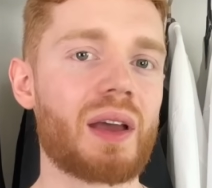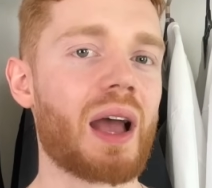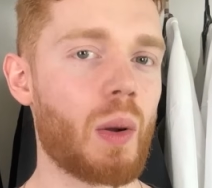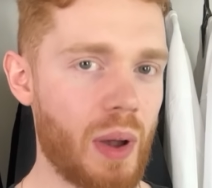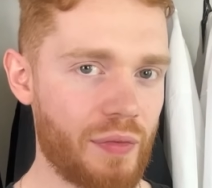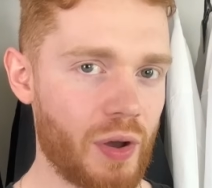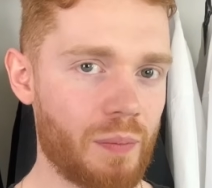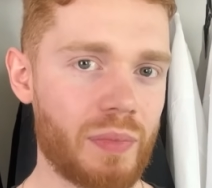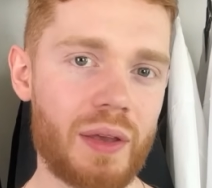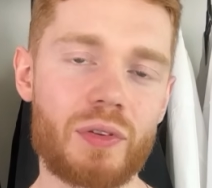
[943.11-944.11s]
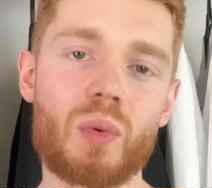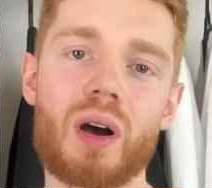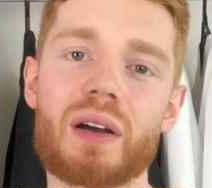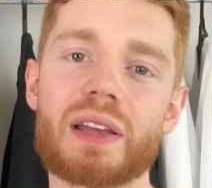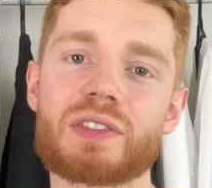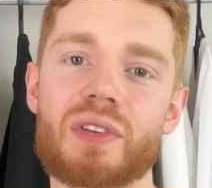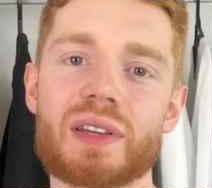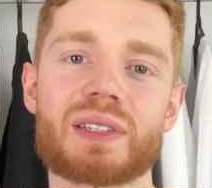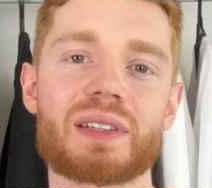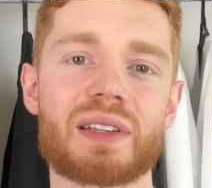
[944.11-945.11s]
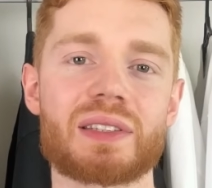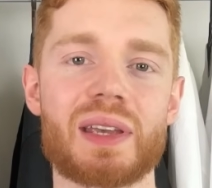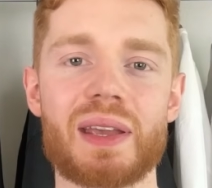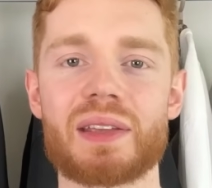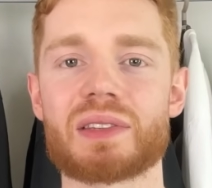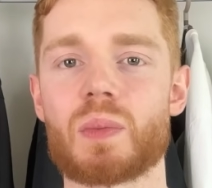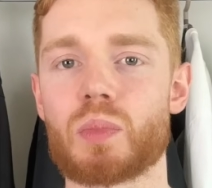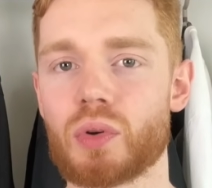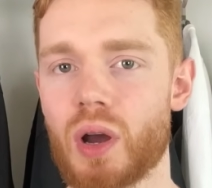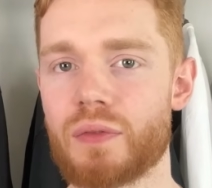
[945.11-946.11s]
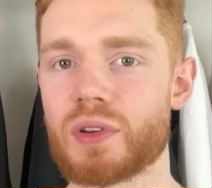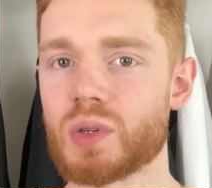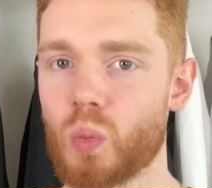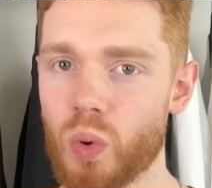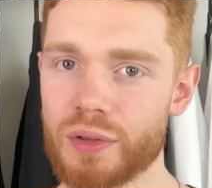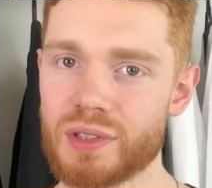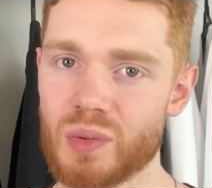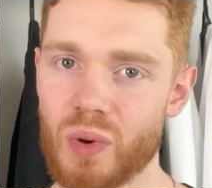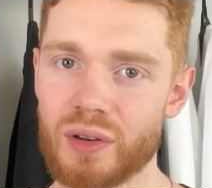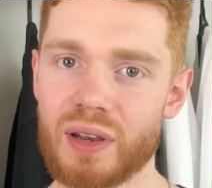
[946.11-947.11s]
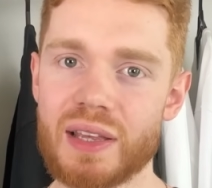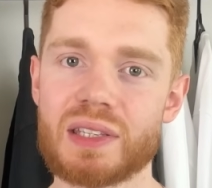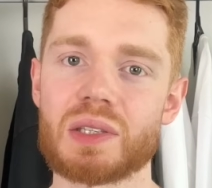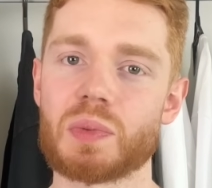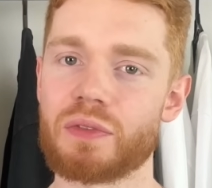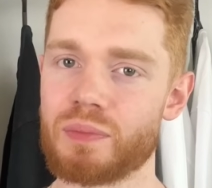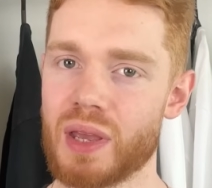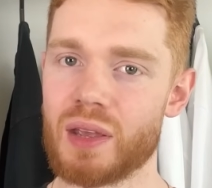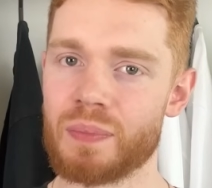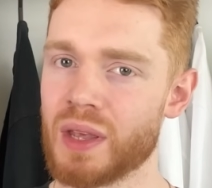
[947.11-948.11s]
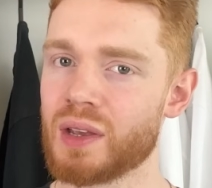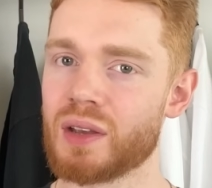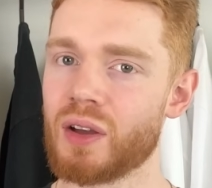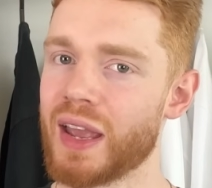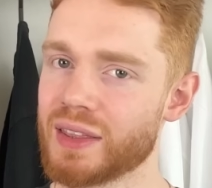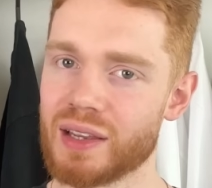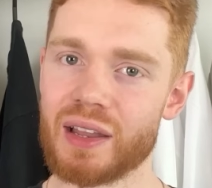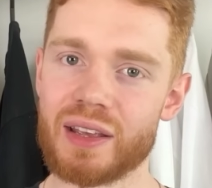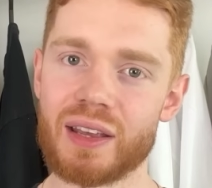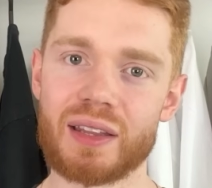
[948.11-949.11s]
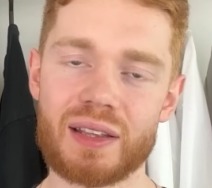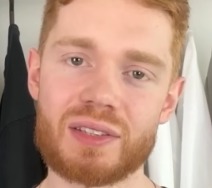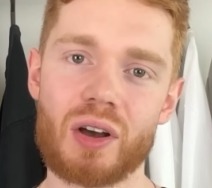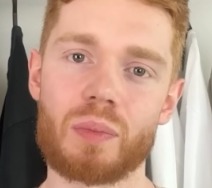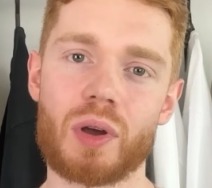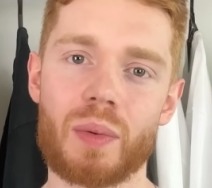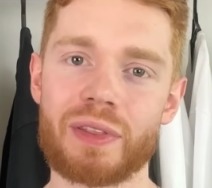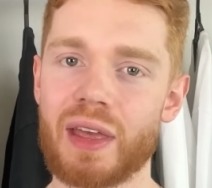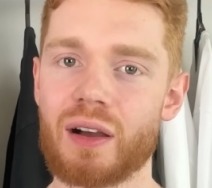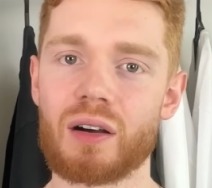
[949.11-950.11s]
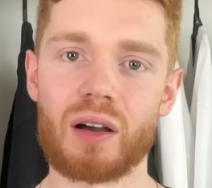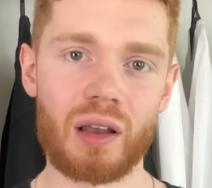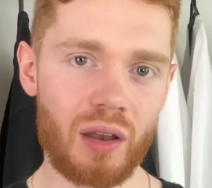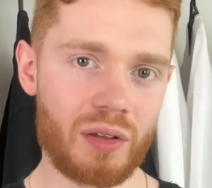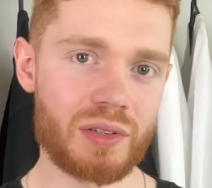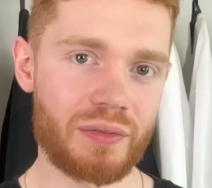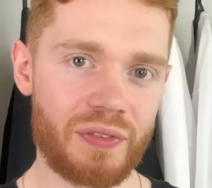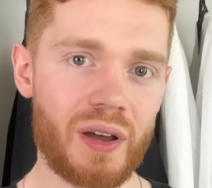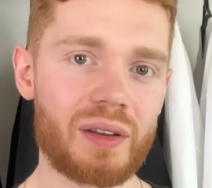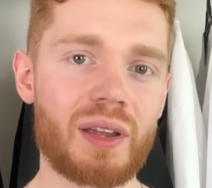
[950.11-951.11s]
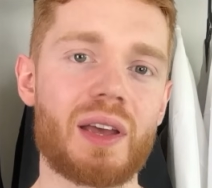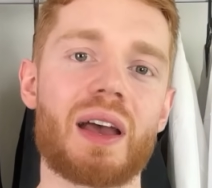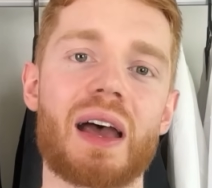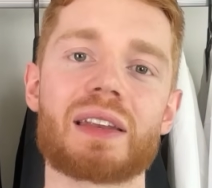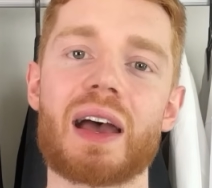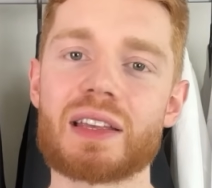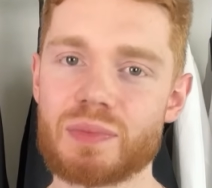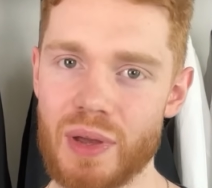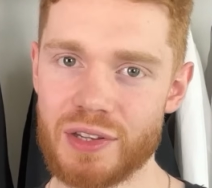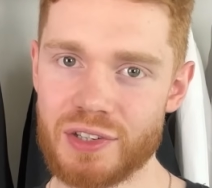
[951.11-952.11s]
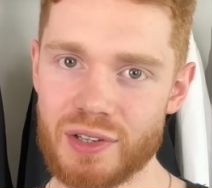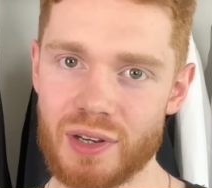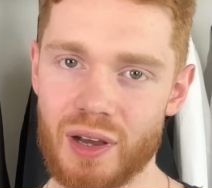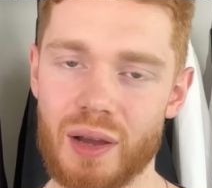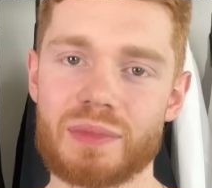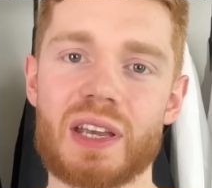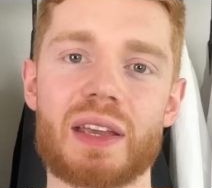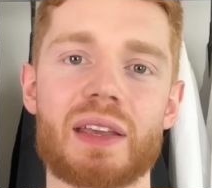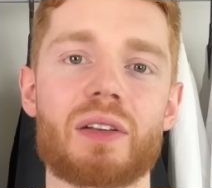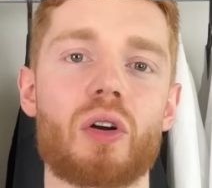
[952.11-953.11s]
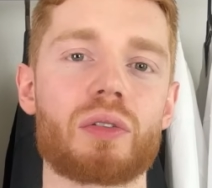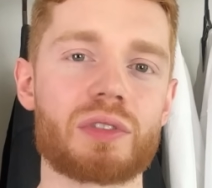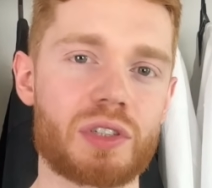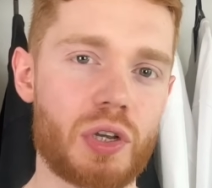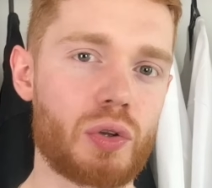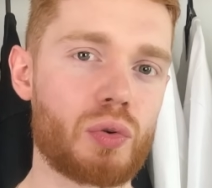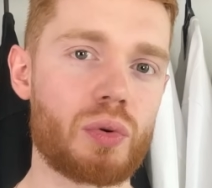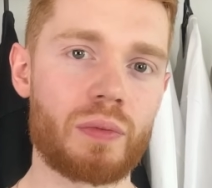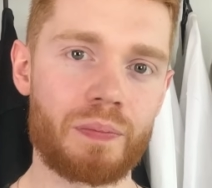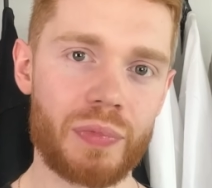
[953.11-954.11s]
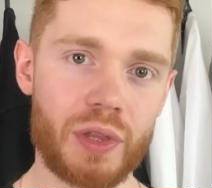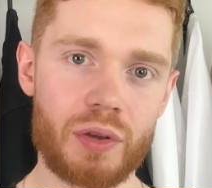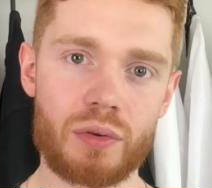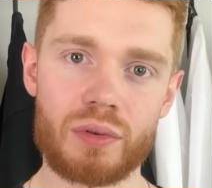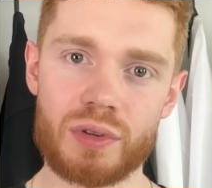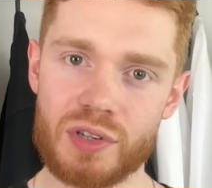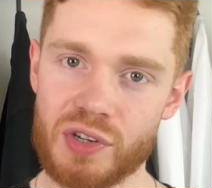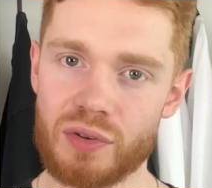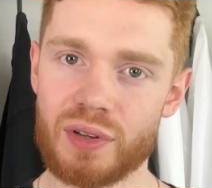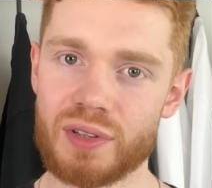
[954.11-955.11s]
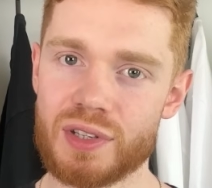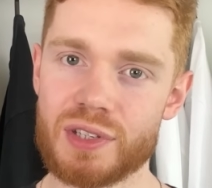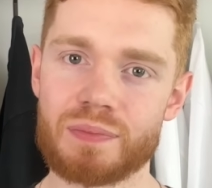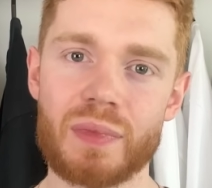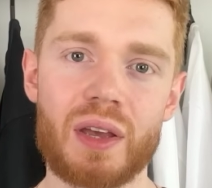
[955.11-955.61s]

However, if you are interested in taking some private one-to-one lessons with me, hit the link in the top comment. They are a lot of fun, and as mentioned, I'm taking on 2 new students.